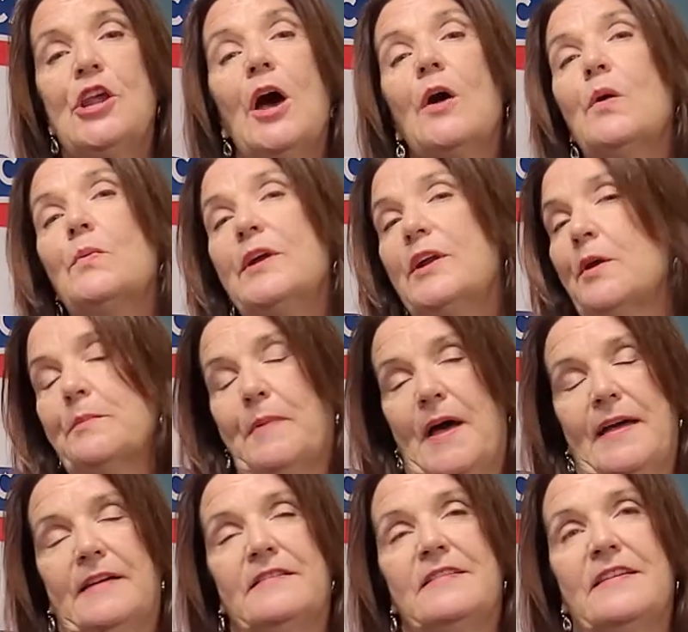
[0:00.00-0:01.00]
No, we don't buy
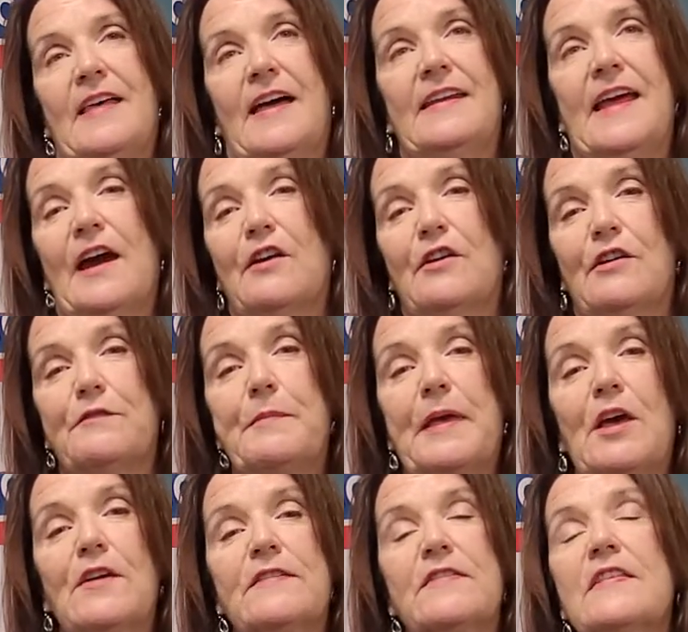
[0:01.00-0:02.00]
into that narrative
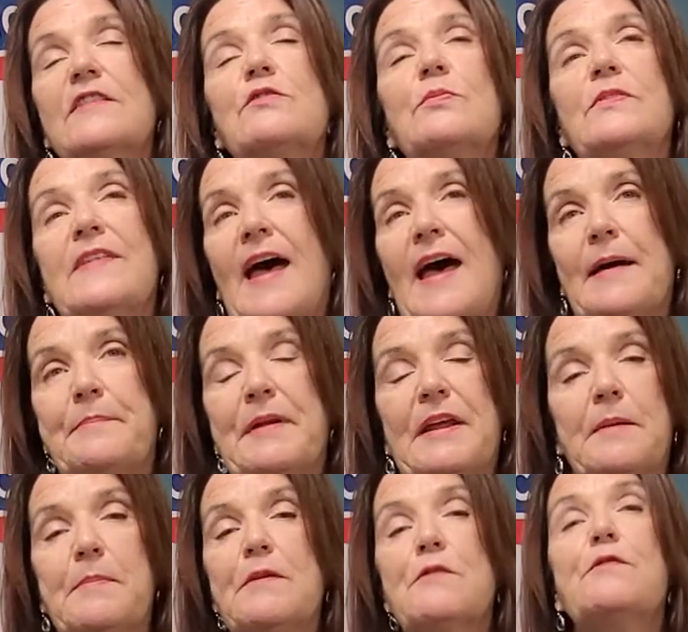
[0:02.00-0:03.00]
because this was
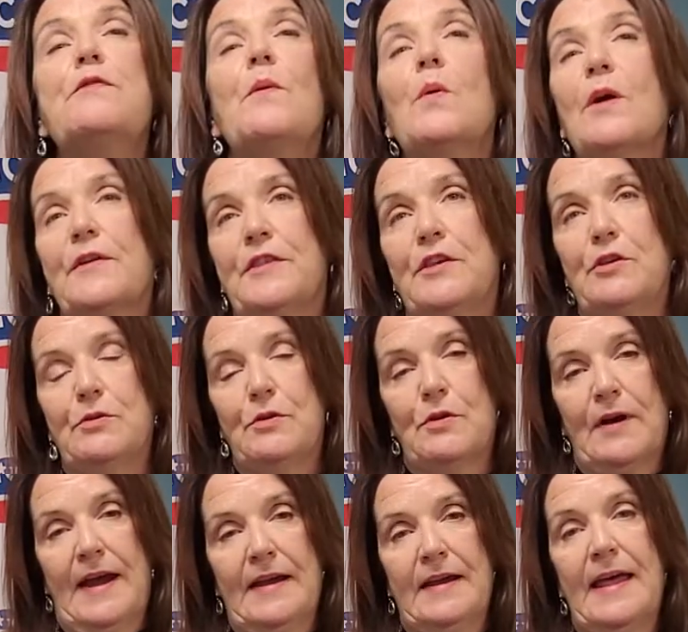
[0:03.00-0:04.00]
happening before the
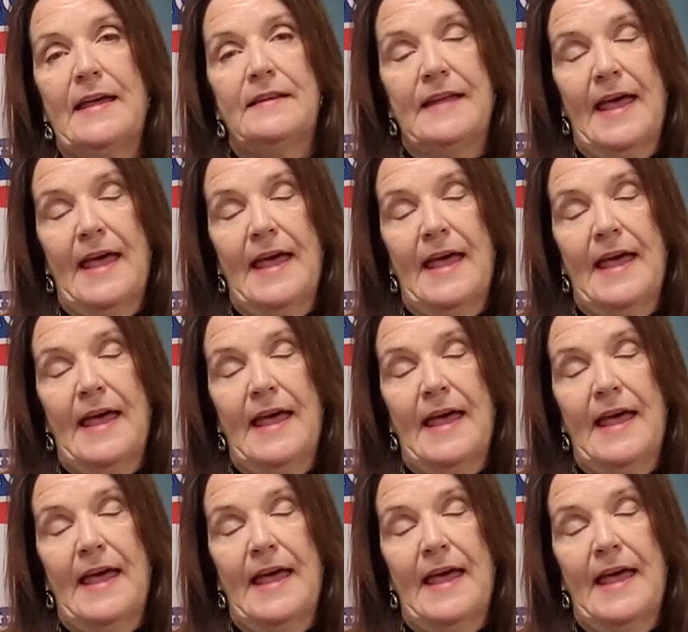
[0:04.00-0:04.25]
Ukraine